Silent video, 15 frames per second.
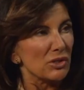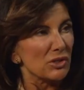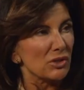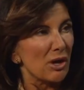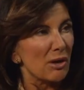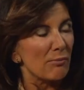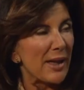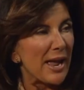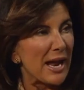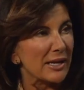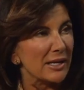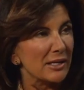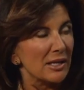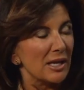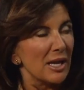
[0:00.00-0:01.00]
we saw
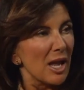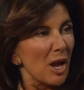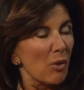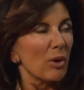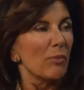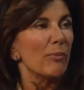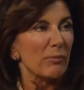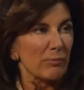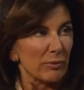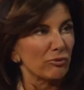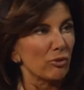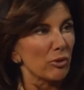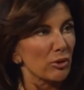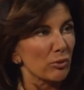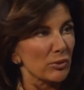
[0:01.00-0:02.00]
back in, well, but
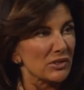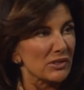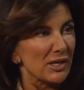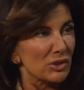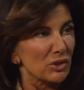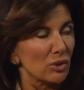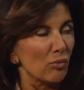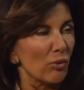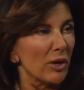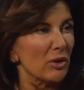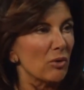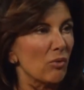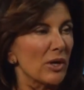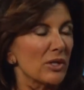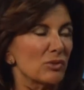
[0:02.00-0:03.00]
before the recession when
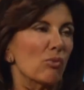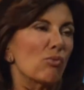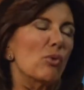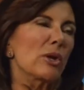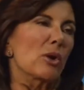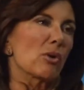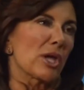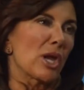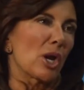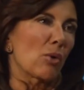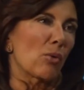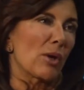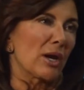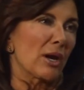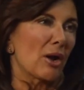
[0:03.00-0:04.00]
it was, we don't
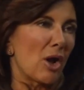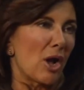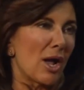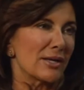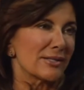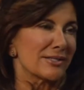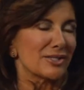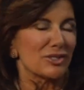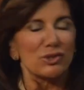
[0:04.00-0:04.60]
care what it costs.